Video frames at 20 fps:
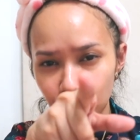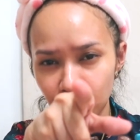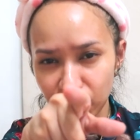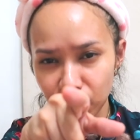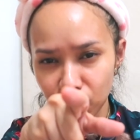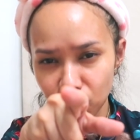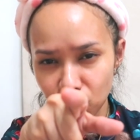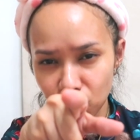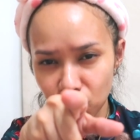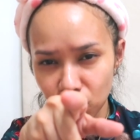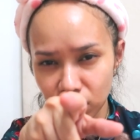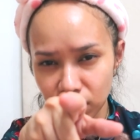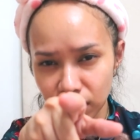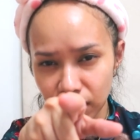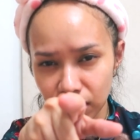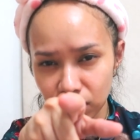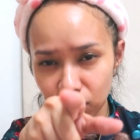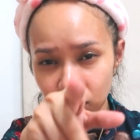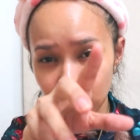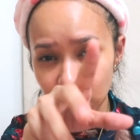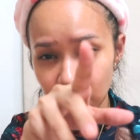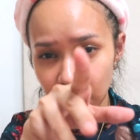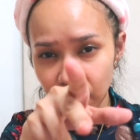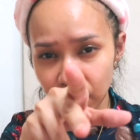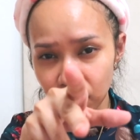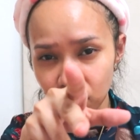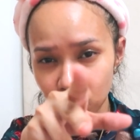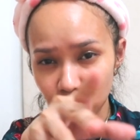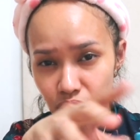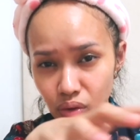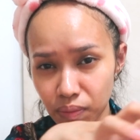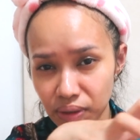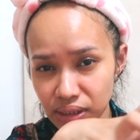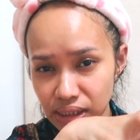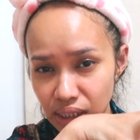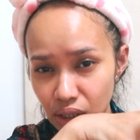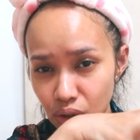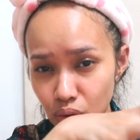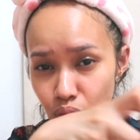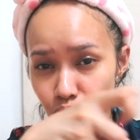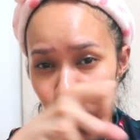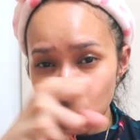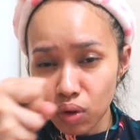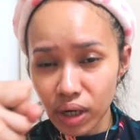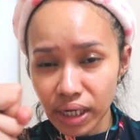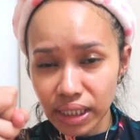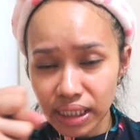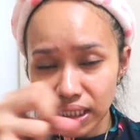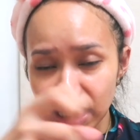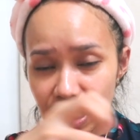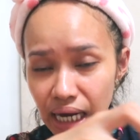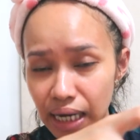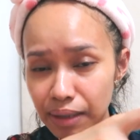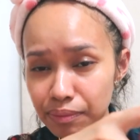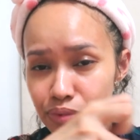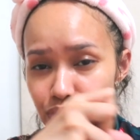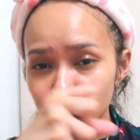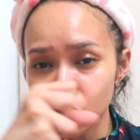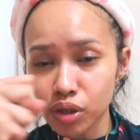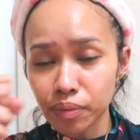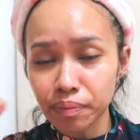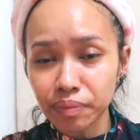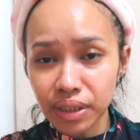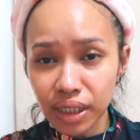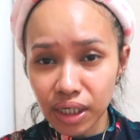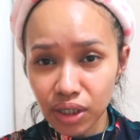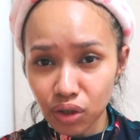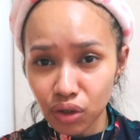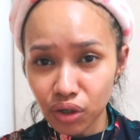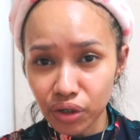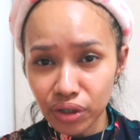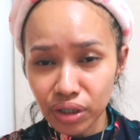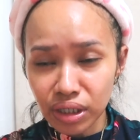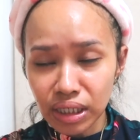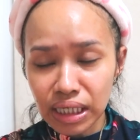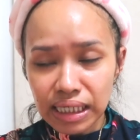What do you call that one? I don't know. Basta nakukuha niya, na-absorb niya yon.